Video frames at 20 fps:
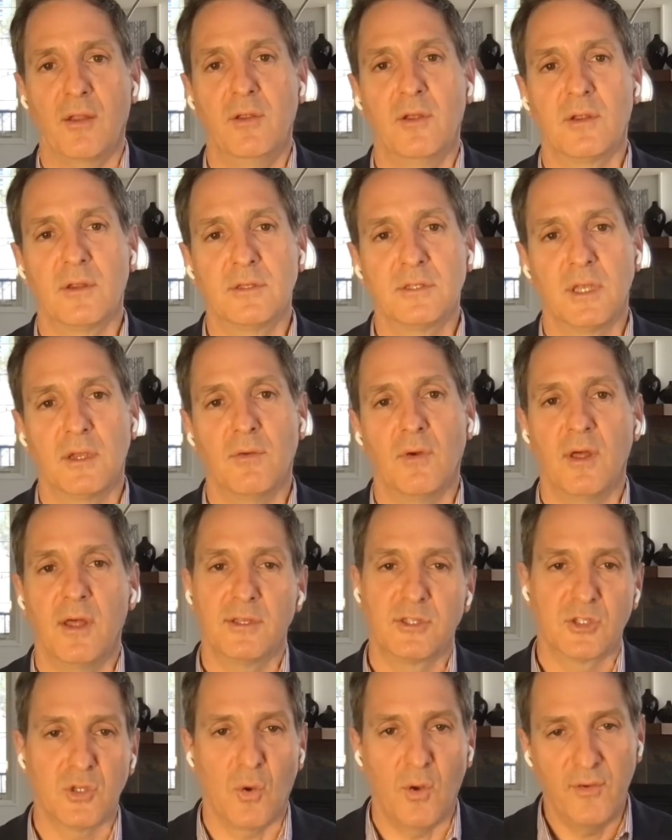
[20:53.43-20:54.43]
and you're going to say, well,
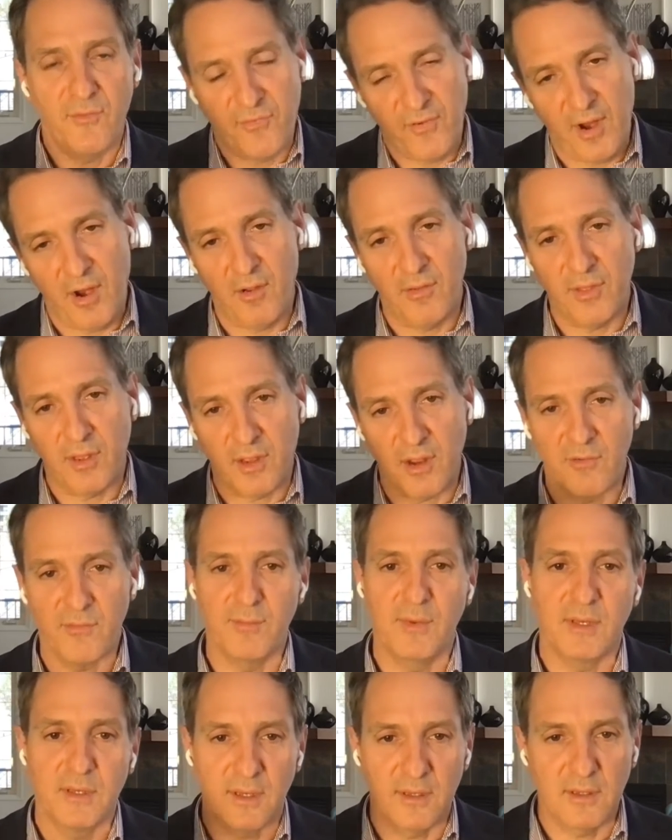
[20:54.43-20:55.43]
it's so unfair. The
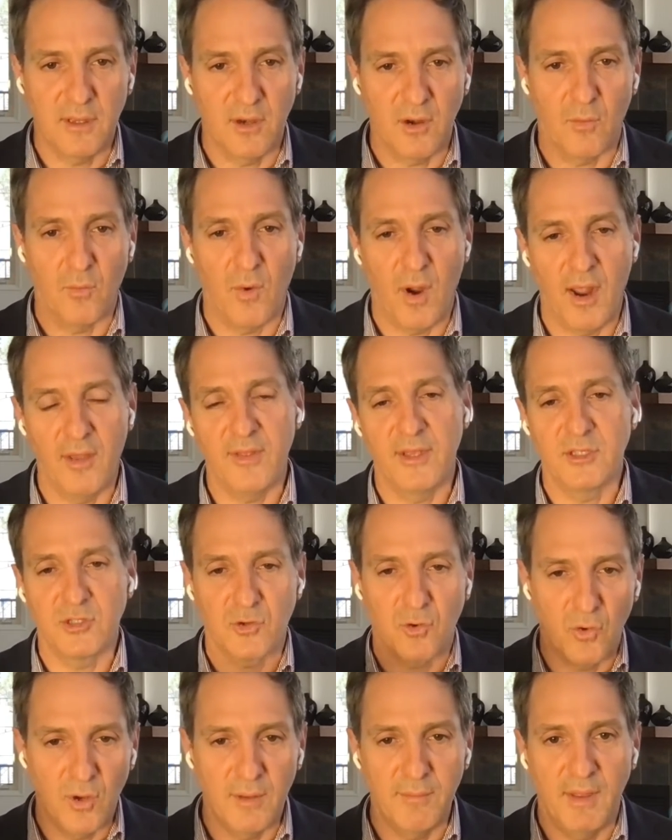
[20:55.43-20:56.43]
government, why are they
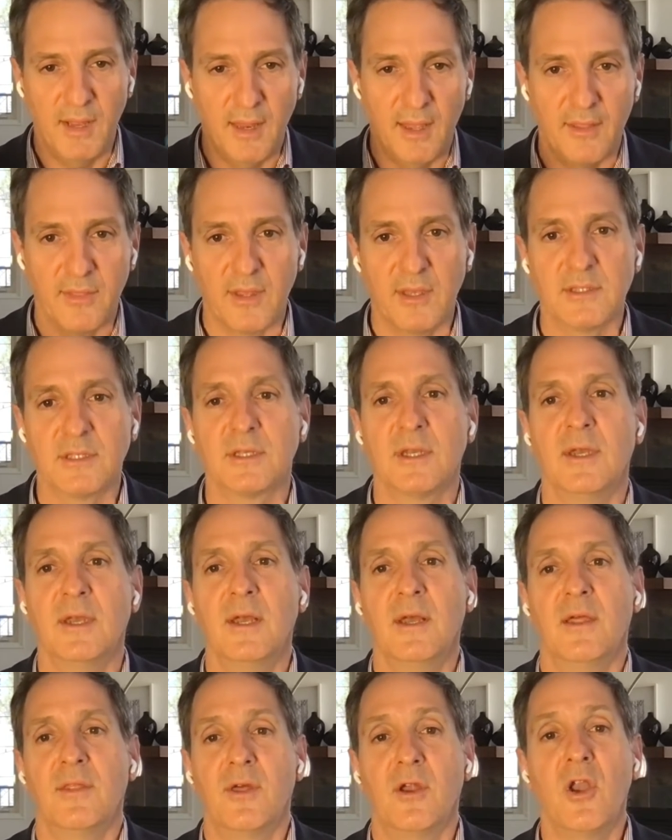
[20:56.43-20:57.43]
screwing me like this?
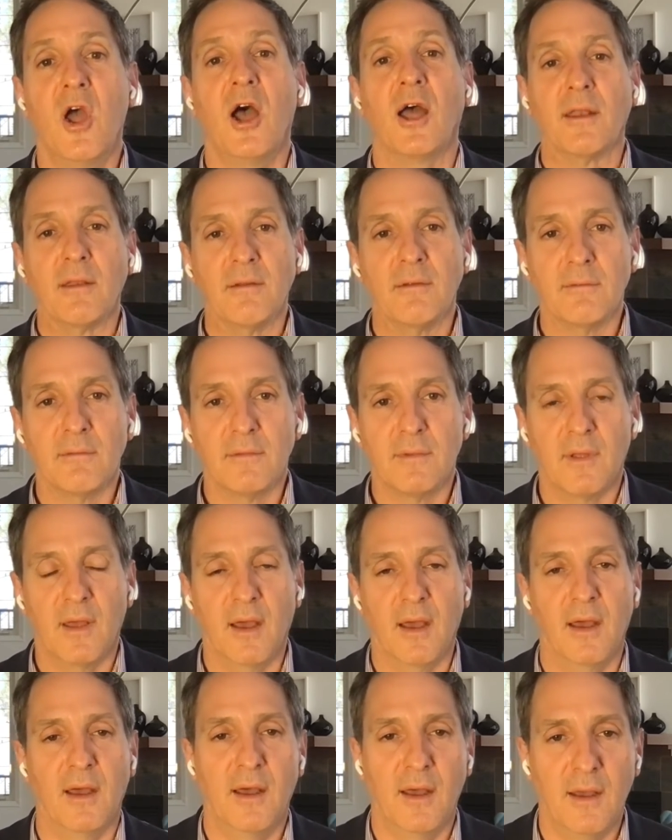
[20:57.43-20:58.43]
They're not.
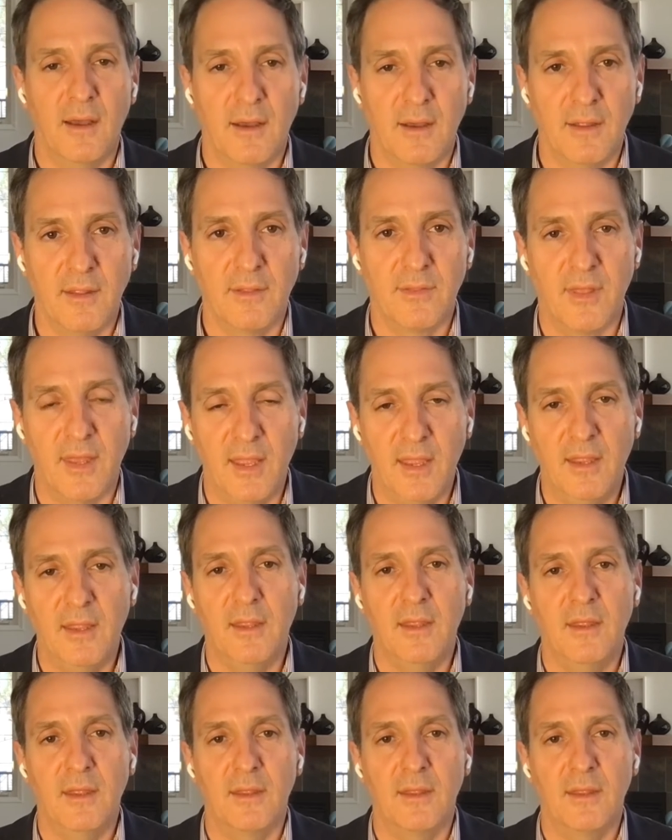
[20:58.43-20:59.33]
The